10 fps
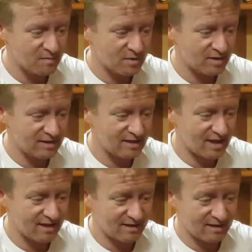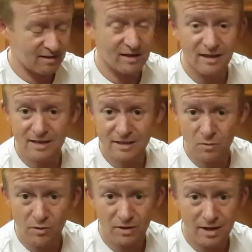But yeah, is it
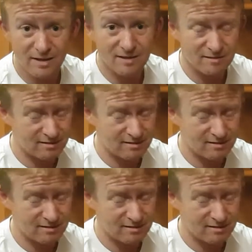worth getting?